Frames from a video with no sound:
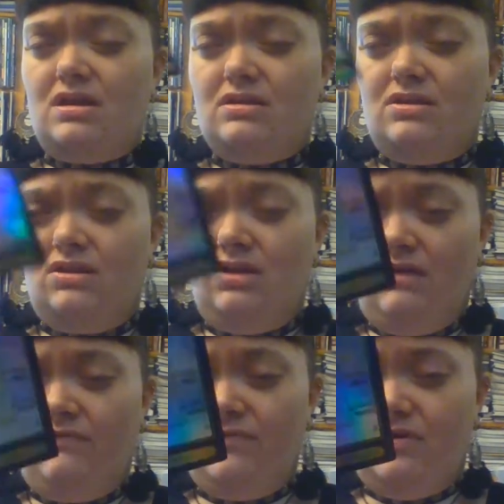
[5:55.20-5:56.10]
the
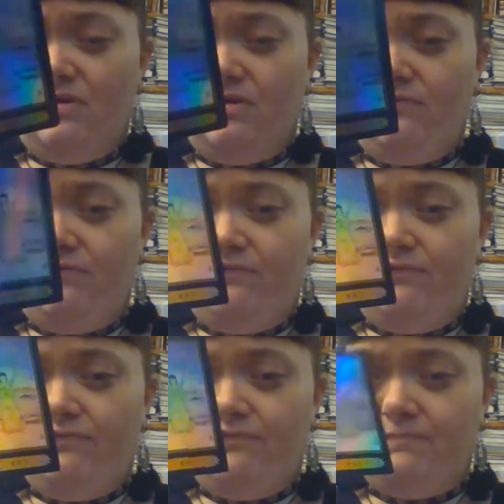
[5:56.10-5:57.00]
love
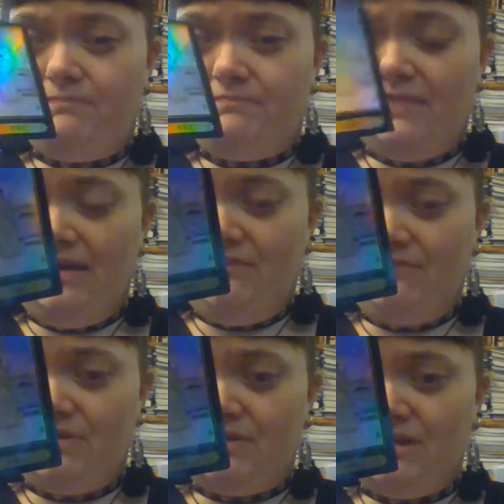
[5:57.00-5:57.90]
of
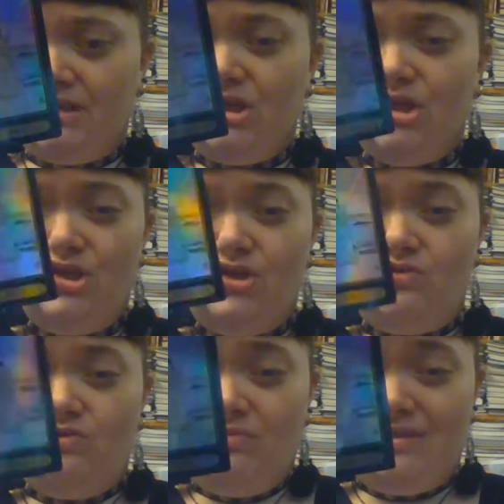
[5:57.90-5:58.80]
everything,
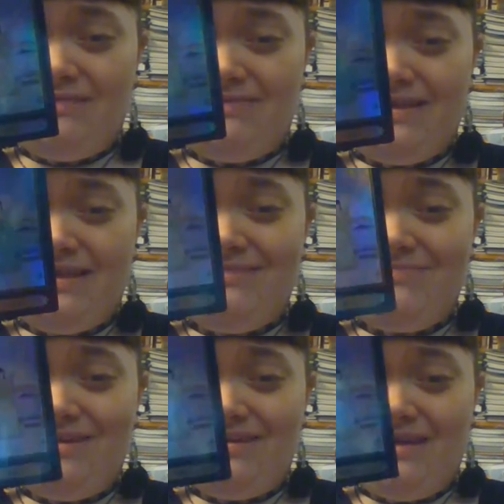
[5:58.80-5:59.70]
do it outside and
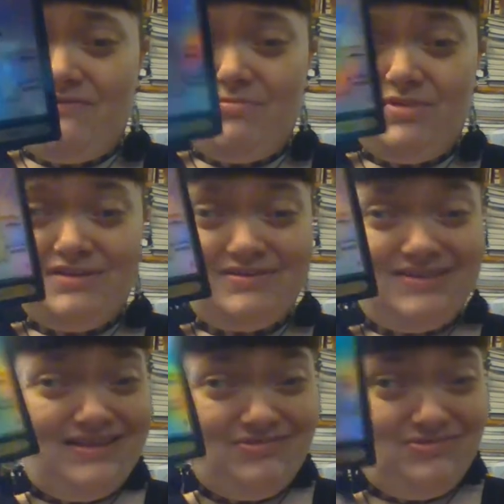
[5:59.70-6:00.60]
be careful because
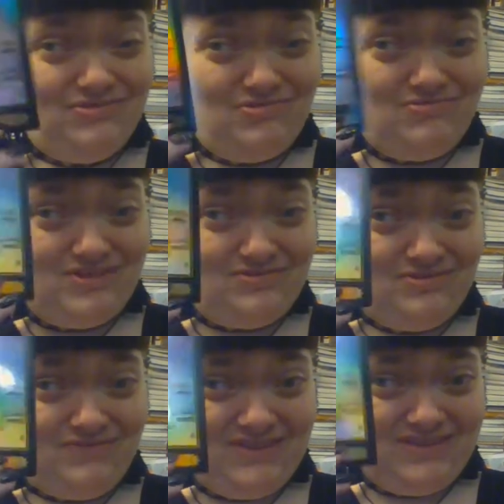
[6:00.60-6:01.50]
I don't know what
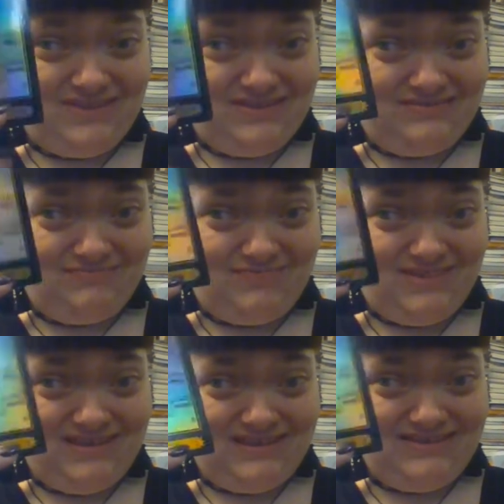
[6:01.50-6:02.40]
all of these
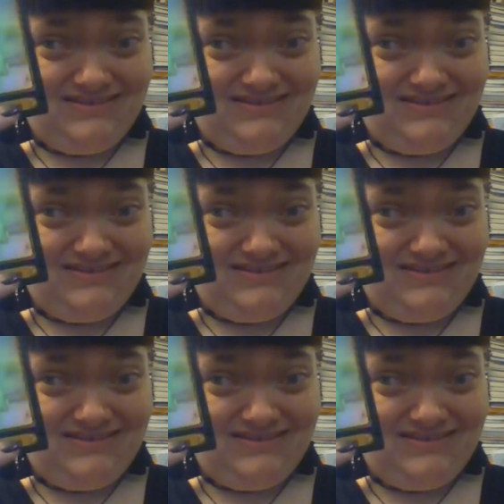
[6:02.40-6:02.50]
things